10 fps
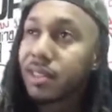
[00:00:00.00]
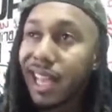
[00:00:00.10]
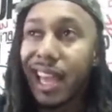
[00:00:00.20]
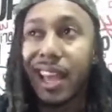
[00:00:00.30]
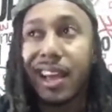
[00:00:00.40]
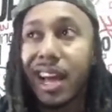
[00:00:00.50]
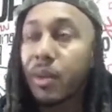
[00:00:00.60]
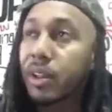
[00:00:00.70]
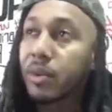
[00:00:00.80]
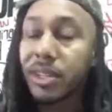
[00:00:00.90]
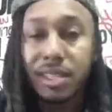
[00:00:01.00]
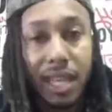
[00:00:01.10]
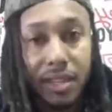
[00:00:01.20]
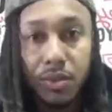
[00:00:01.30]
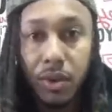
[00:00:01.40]
dang, I really don't want to
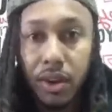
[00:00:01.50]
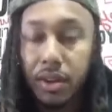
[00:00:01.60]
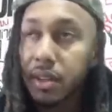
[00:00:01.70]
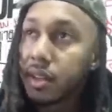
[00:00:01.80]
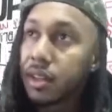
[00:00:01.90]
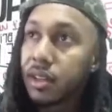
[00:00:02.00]
say this word,